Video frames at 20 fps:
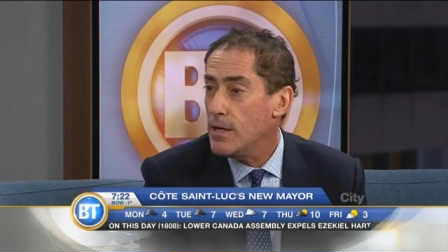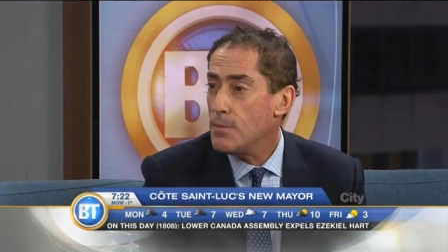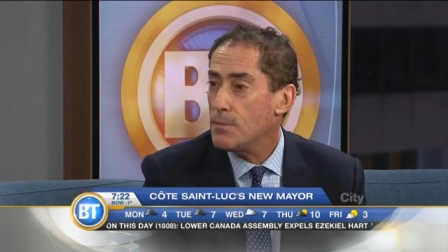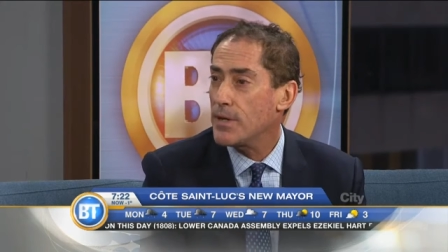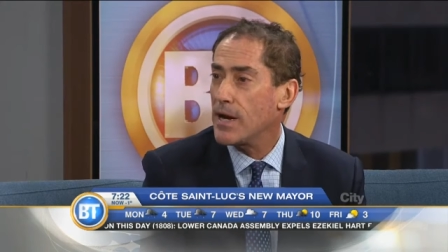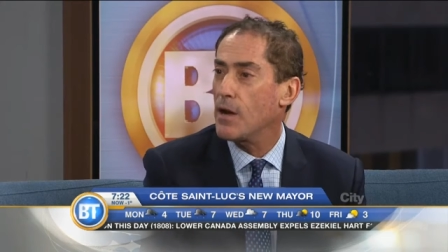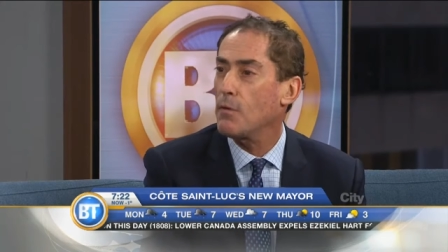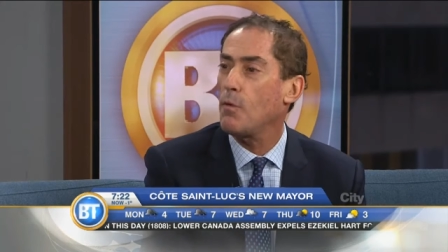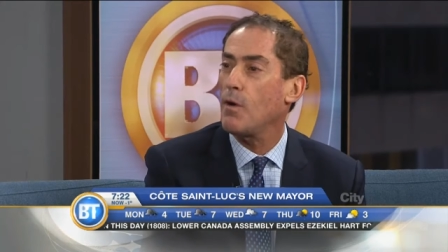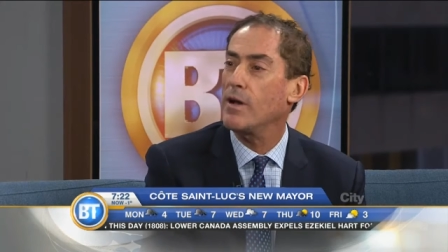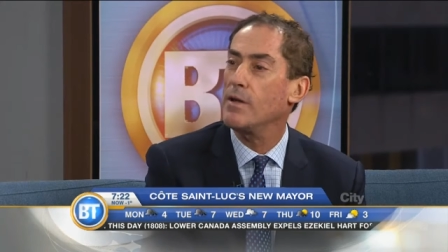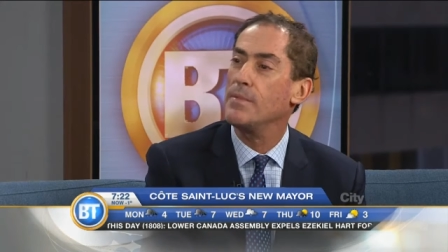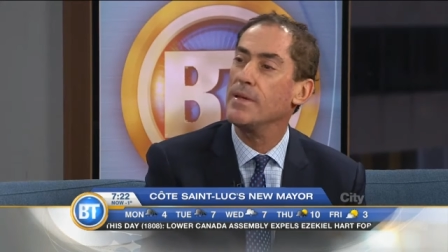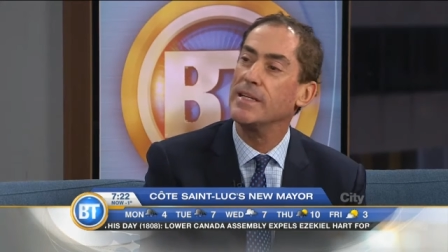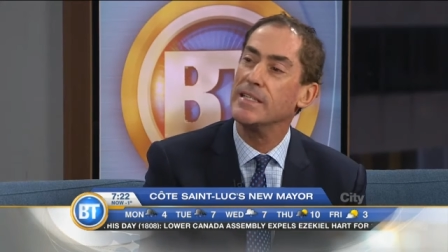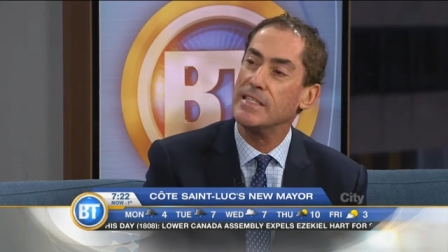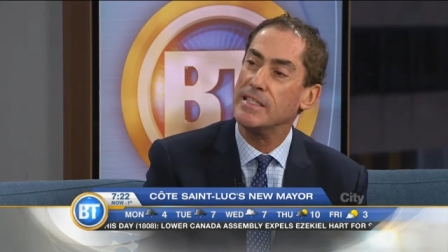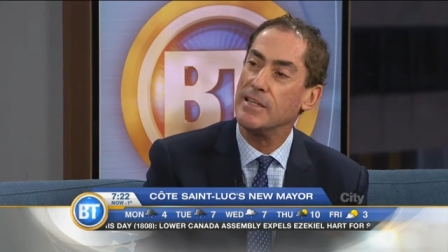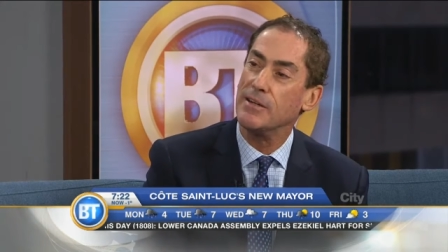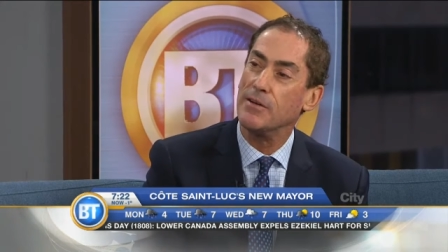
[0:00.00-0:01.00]
but I want to be
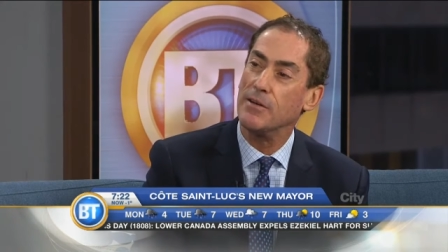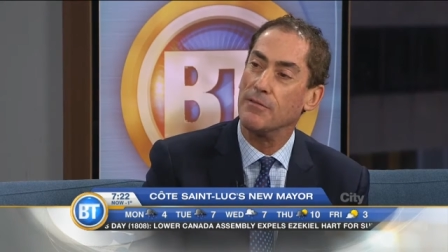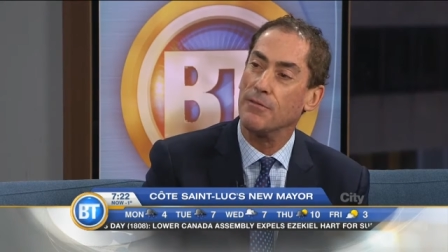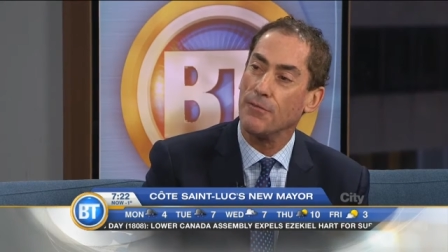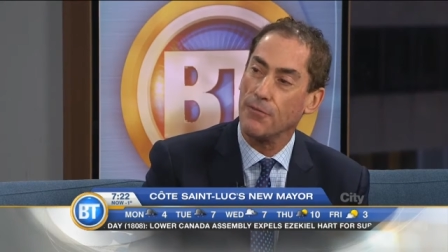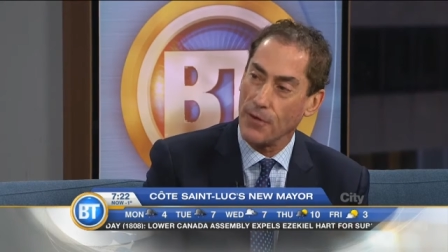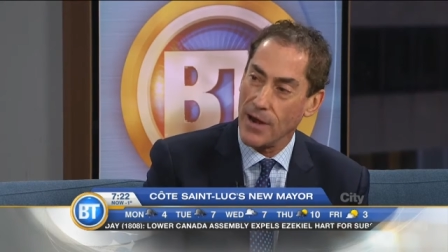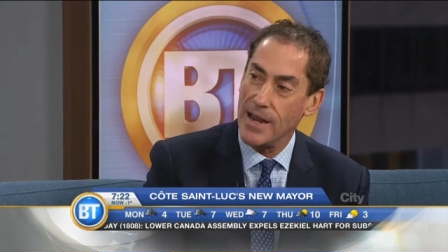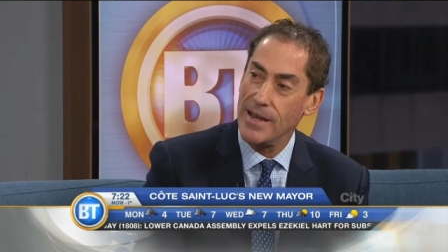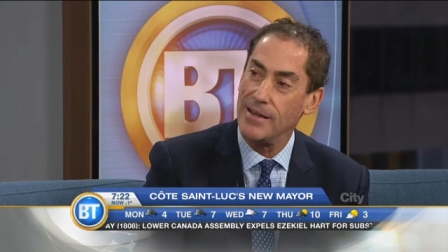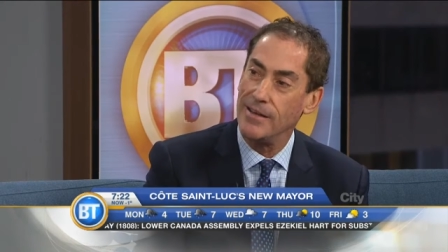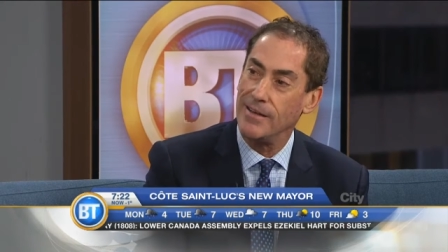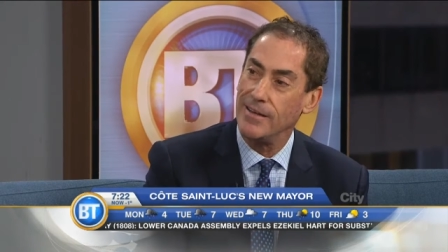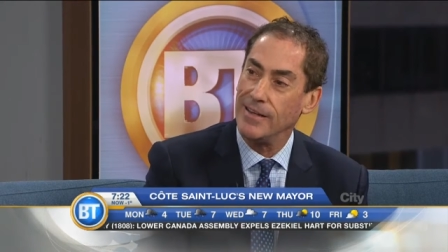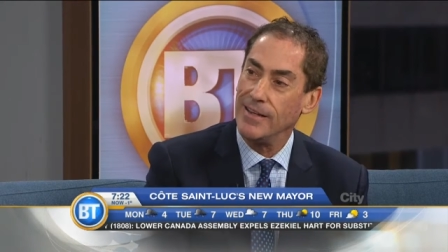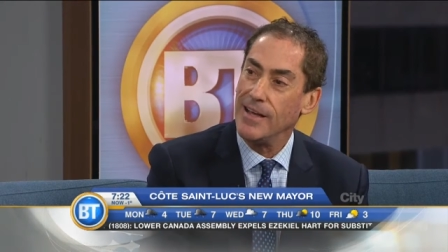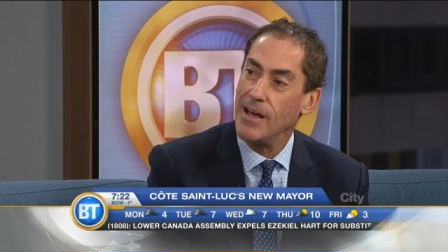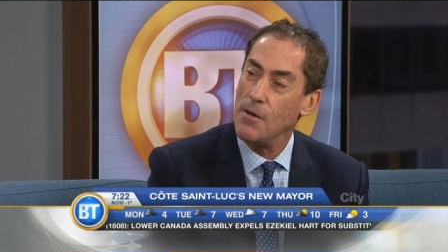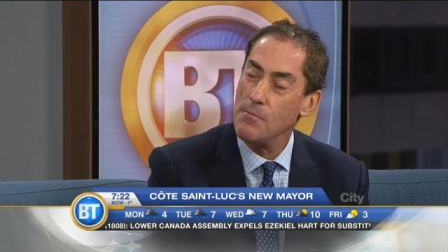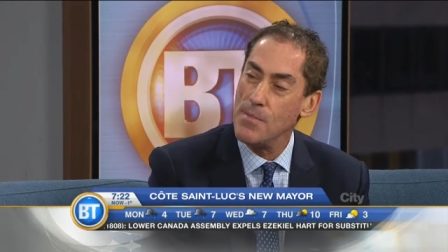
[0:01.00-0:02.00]
considered a friend,
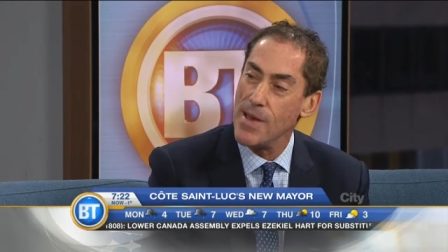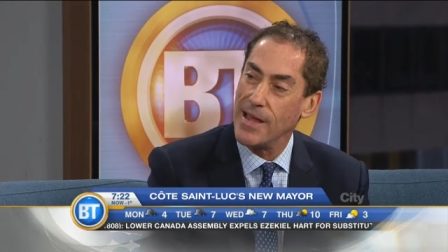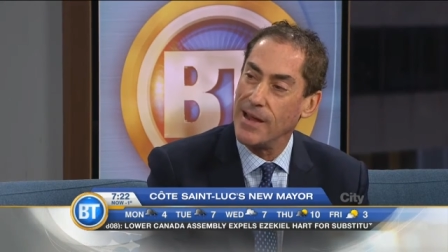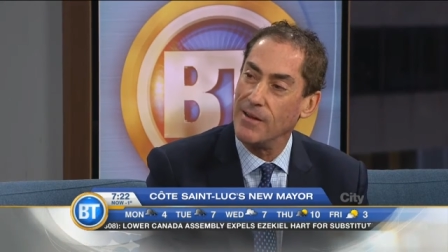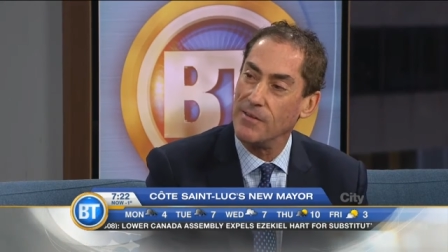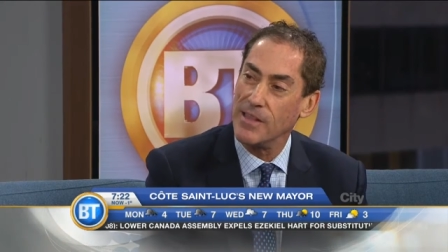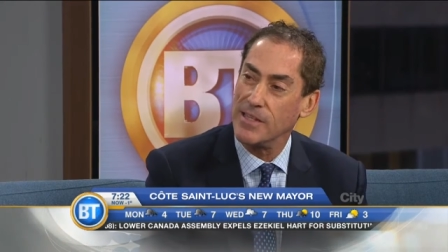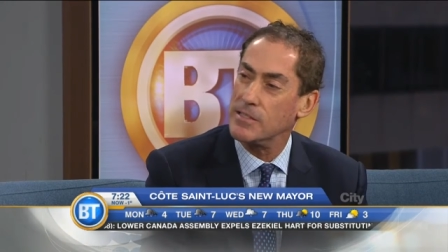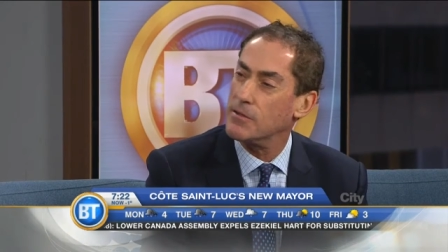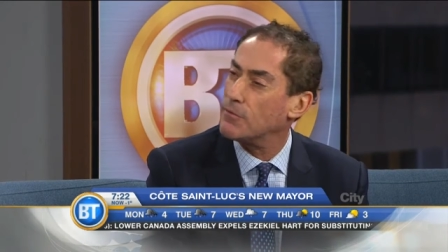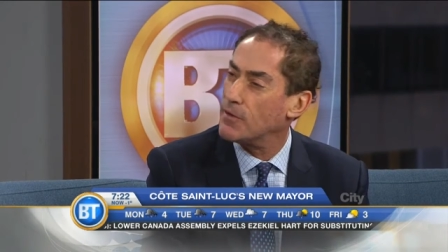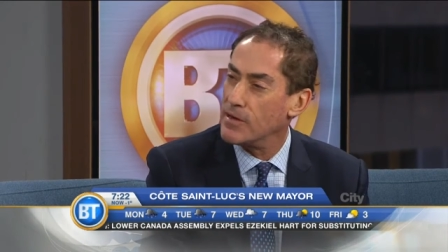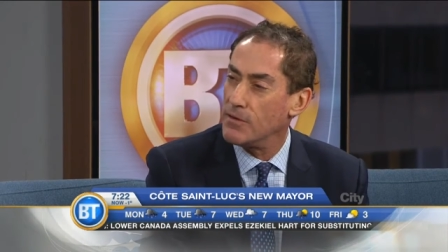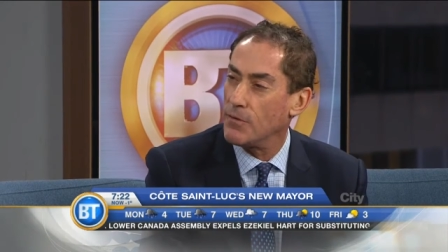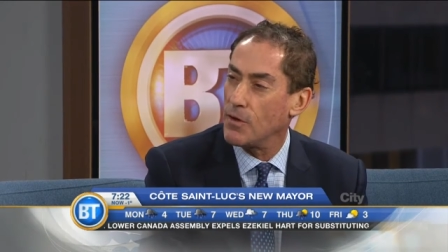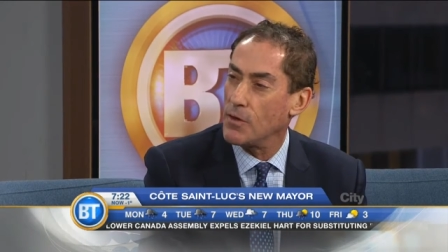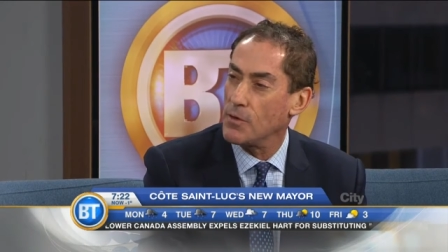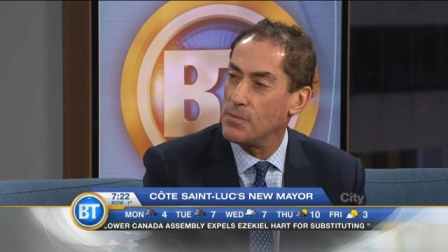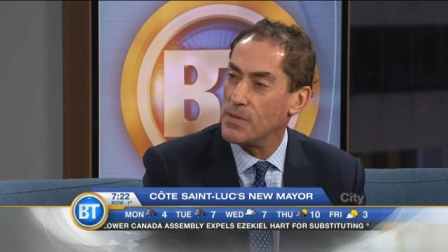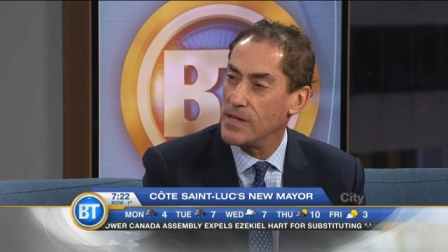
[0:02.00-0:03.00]
a mayor that's a friend of
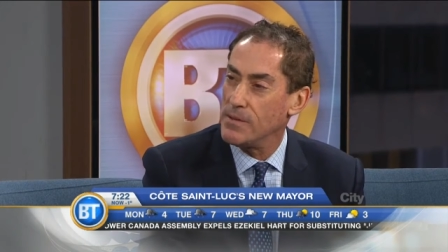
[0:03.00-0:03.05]
all the